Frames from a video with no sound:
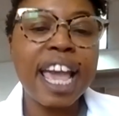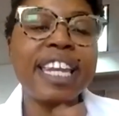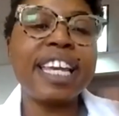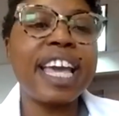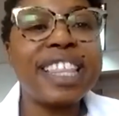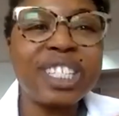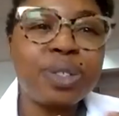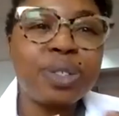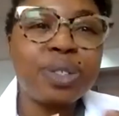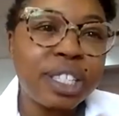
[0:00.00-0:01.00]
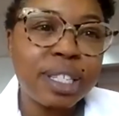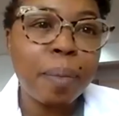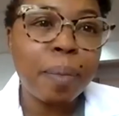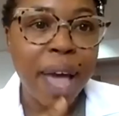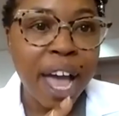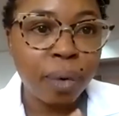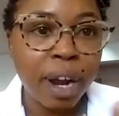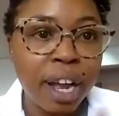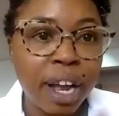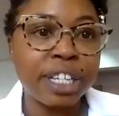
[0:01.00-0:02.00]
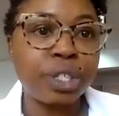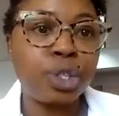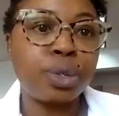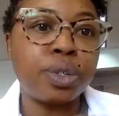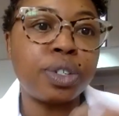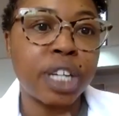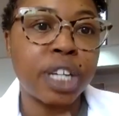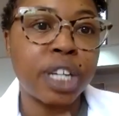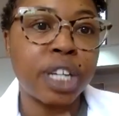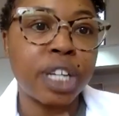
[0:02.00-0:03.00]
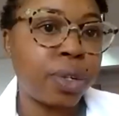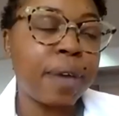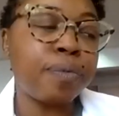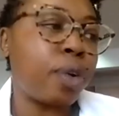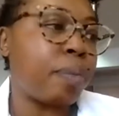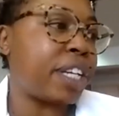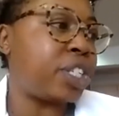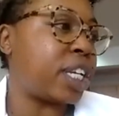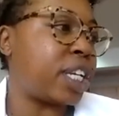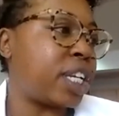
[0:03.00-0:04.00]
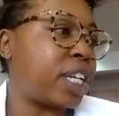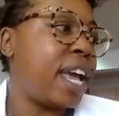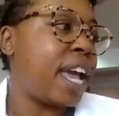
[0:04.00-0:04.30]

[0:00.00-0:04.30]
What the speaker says: And again, this was just some background introductory information